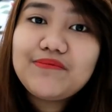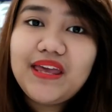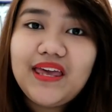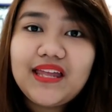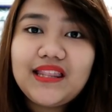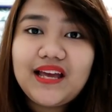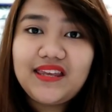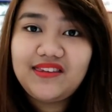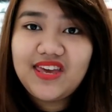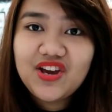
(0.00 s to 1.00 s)
and make it
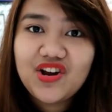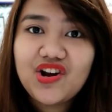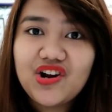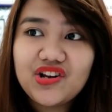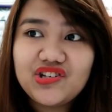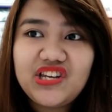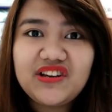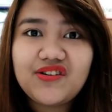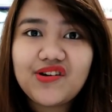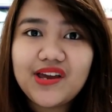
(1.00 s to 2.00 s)
a year.
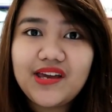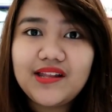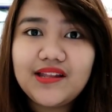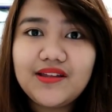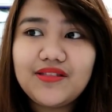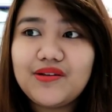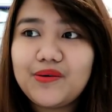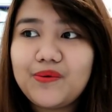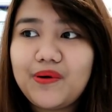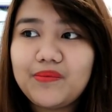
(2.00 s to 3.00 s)
She agreed,
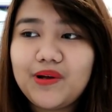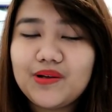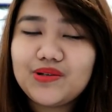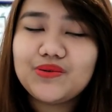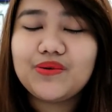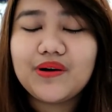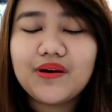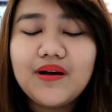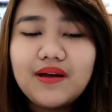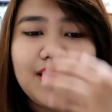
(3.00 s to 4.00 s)
though I'm not
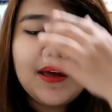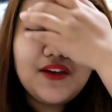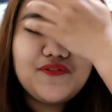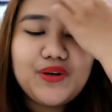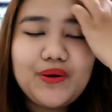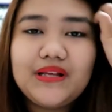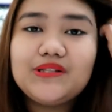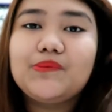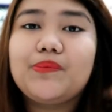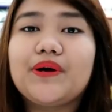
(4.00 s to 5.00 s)
sure if she really
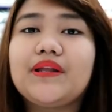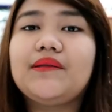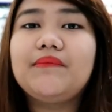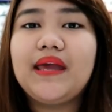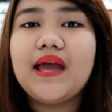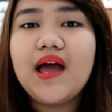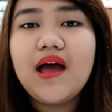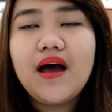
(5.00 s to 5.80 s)
supported me.